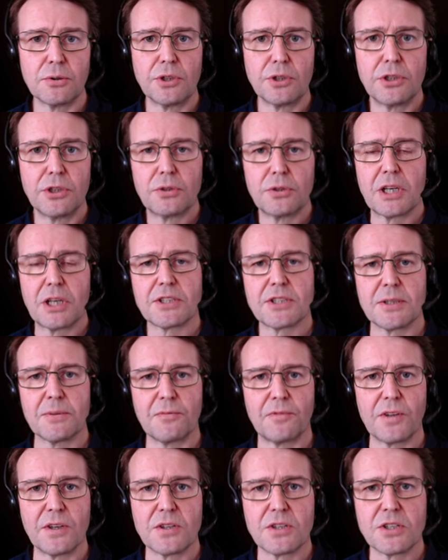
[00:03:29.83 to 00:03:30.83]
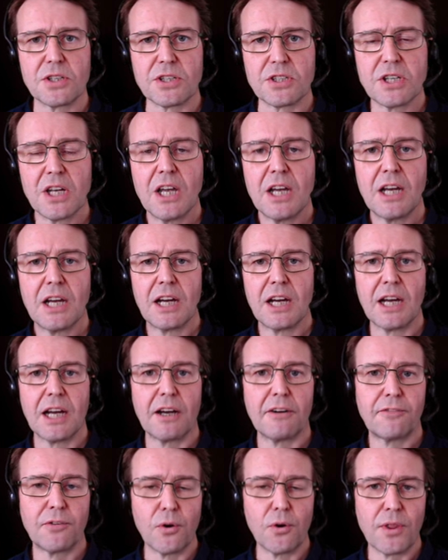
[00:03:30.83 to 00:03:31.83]
new custom features uh,
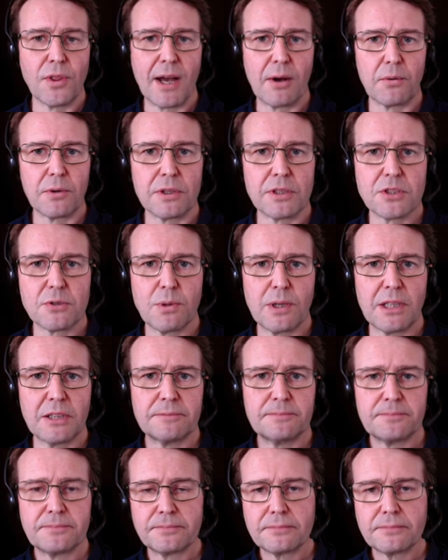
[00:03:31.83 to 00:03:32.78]
for that one as well.